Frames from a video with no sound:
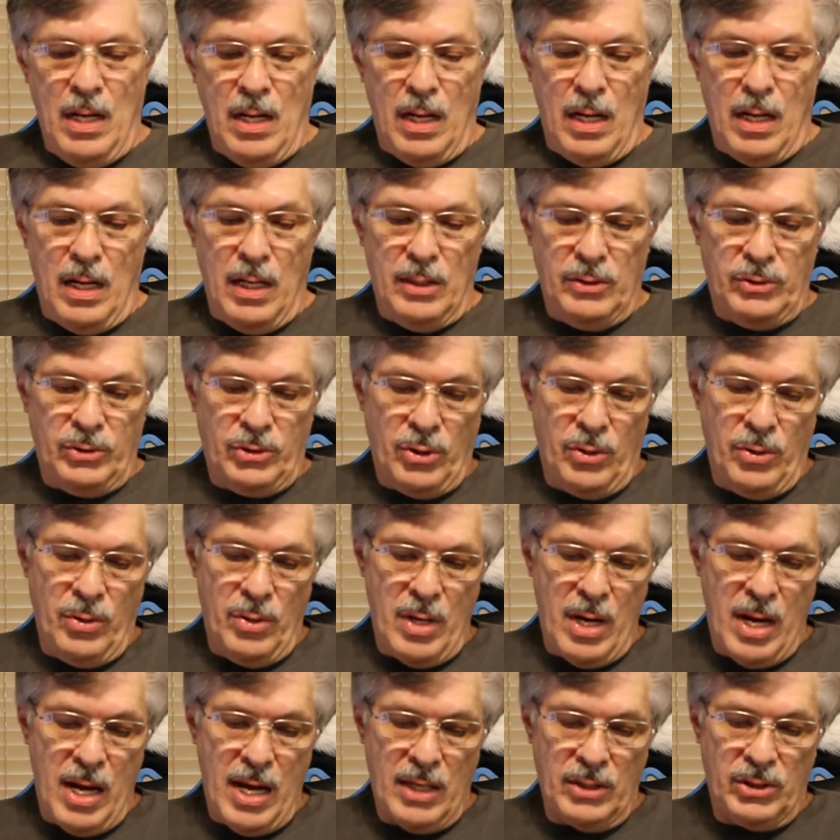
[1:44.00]
uh,
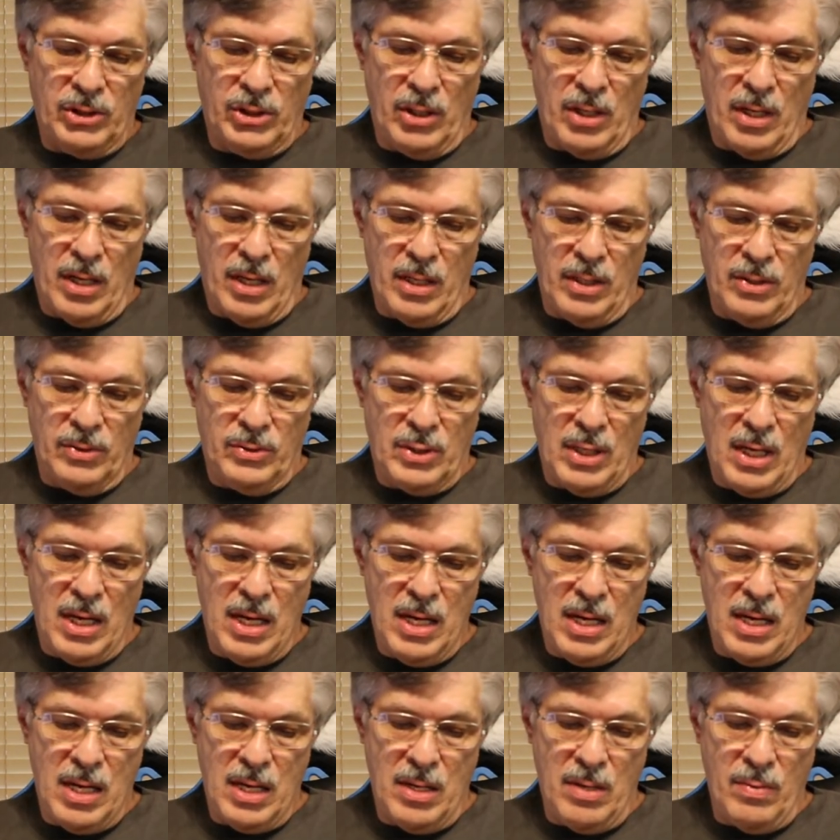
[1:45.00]
turn hatchet on its
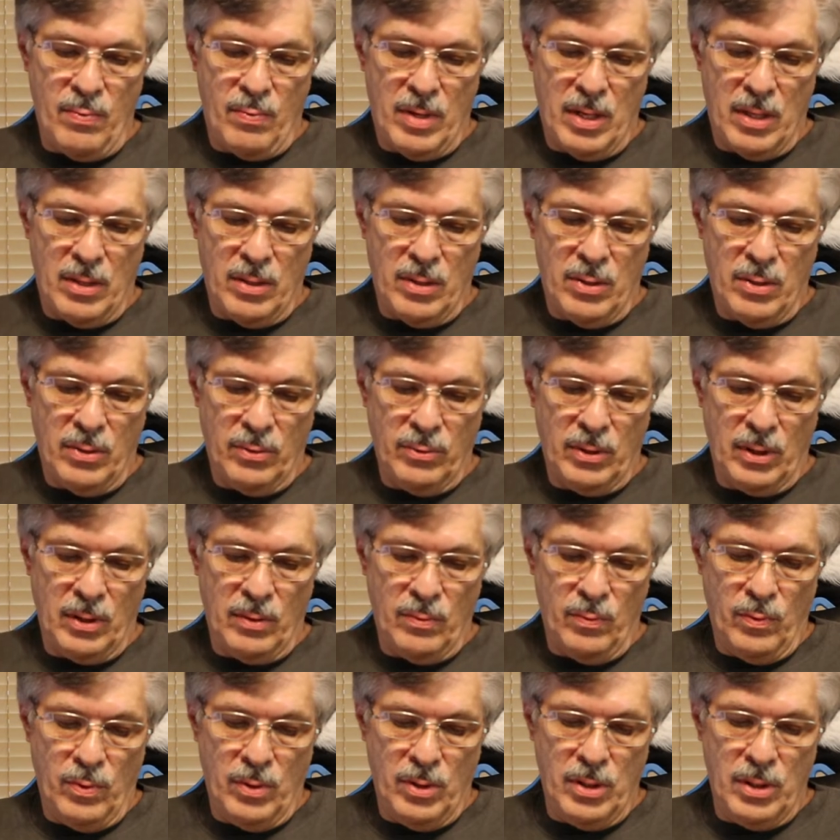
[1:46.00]
head while
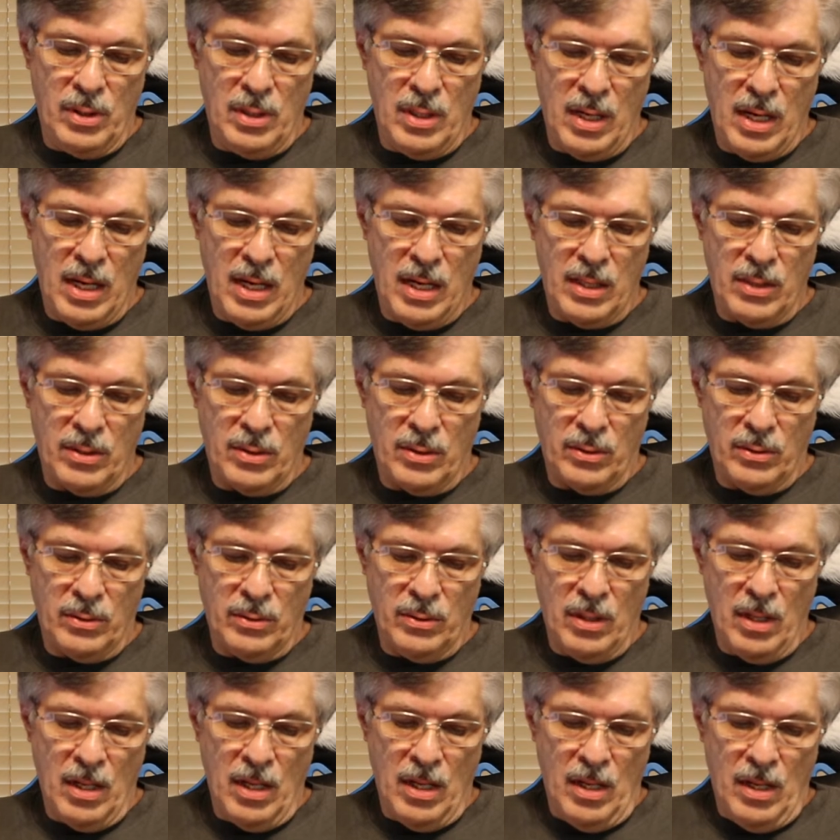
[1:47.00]
holding wood
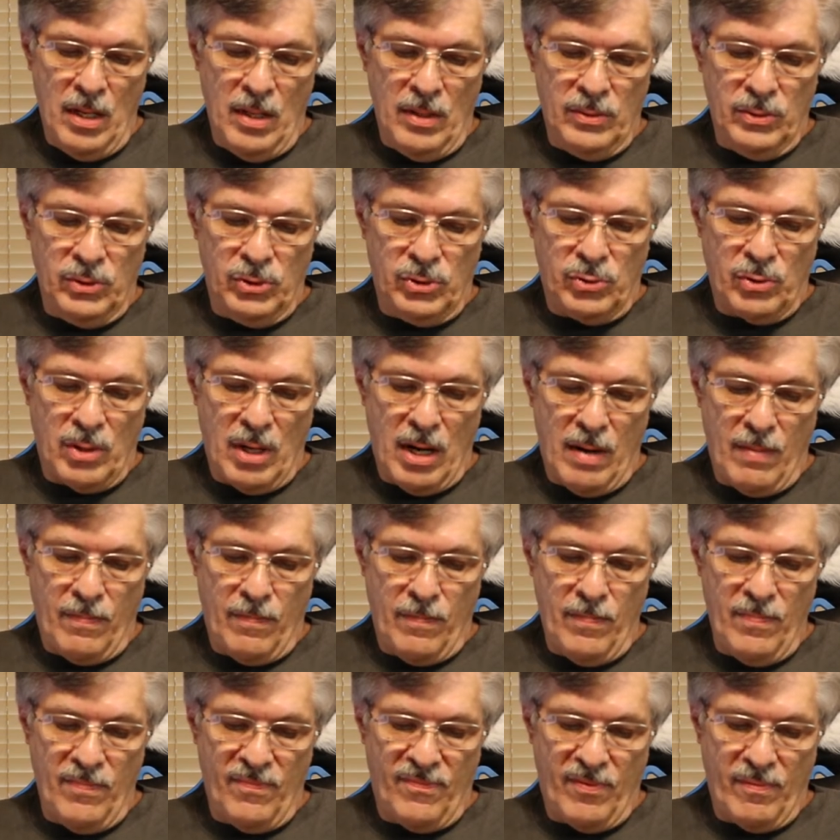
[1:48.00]
handle.
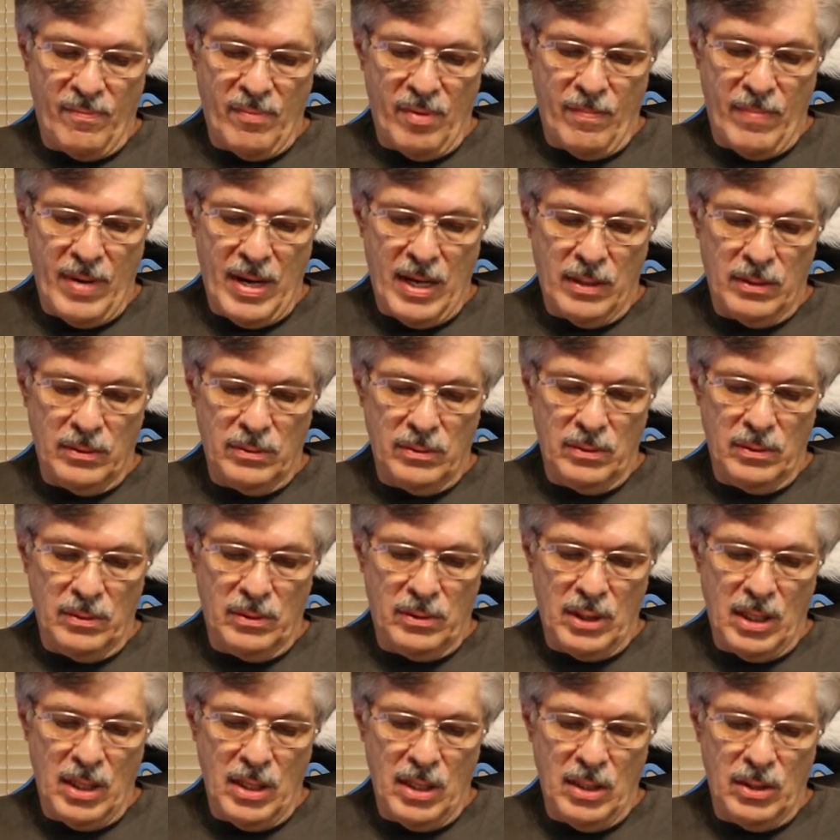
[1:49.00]
Drop from about
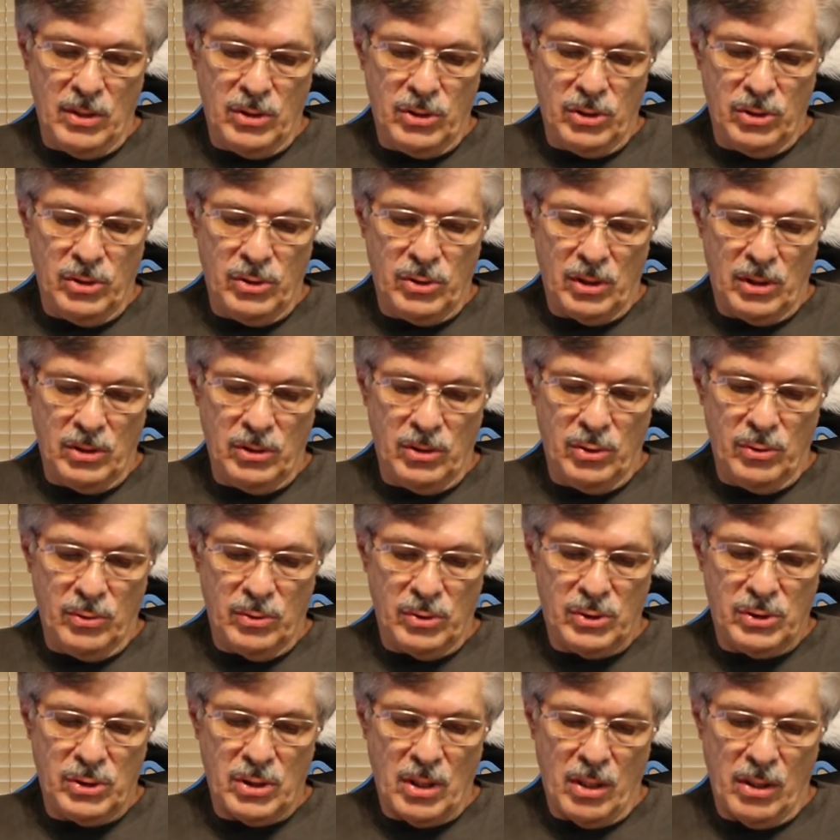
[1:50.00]
10 inches onto
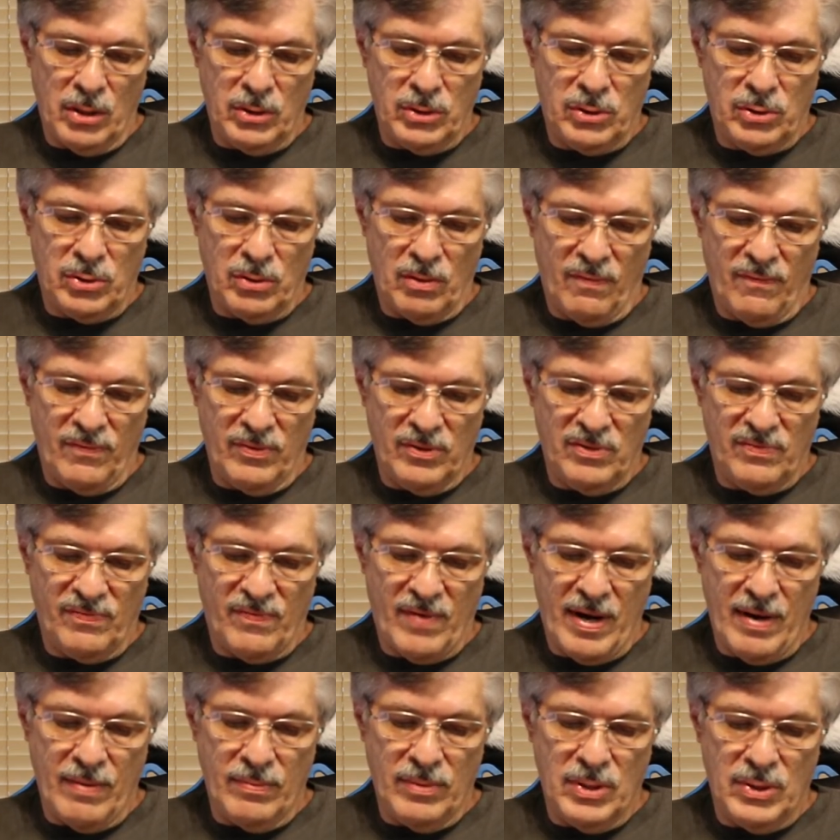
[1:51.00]
a solid surface
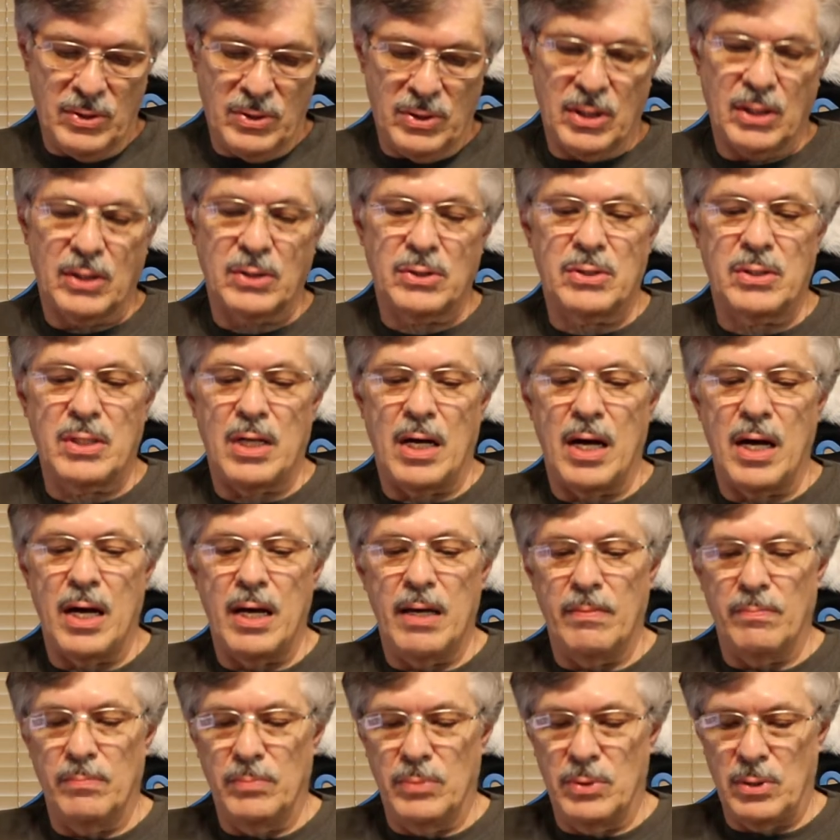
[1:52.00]
five to six
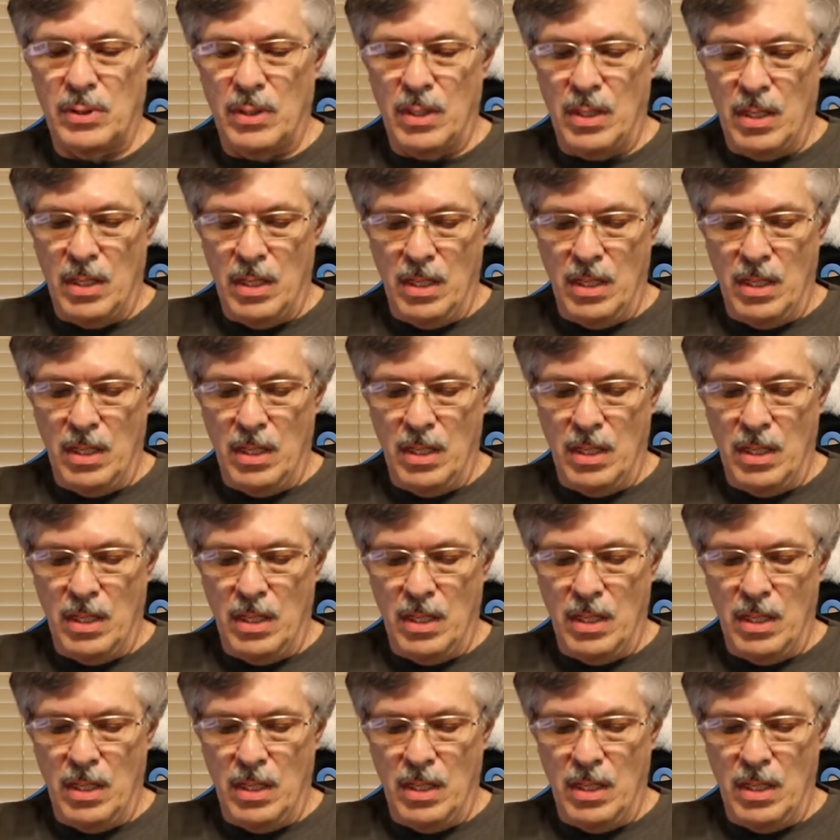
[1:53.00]
times.